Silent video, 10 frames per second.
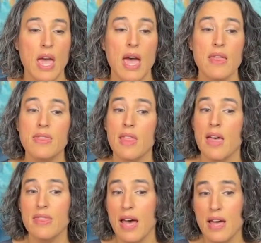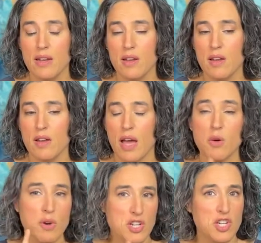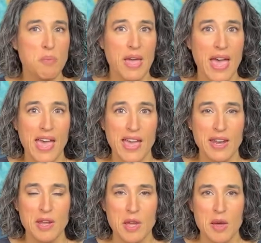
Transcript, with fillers: And and that, I don't want to jump ahead,